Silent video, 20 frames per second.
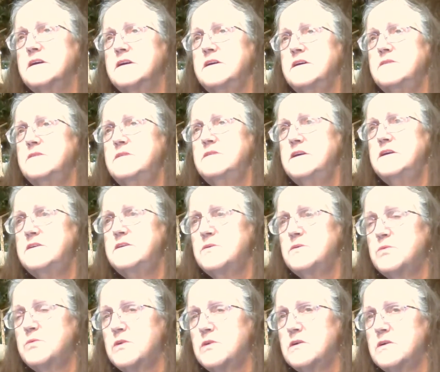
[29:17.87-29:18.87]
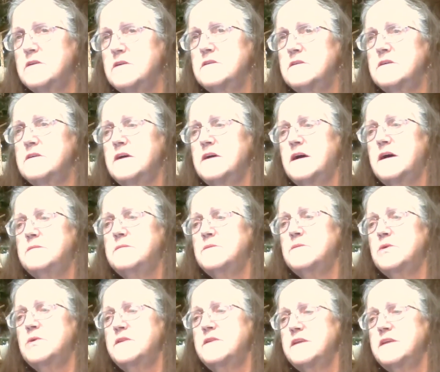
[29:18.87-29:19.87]
you need to work on
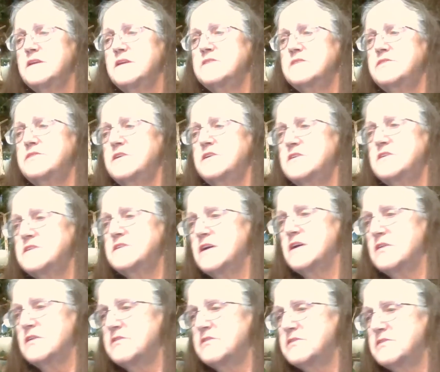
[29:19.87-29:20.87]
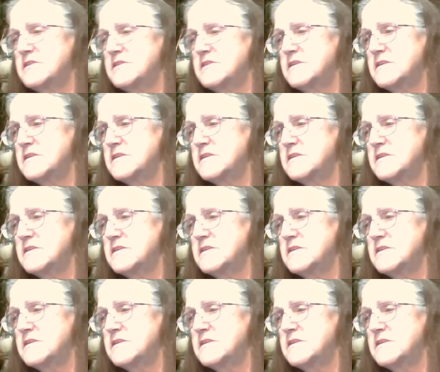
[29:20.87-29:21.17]
more things for yourself.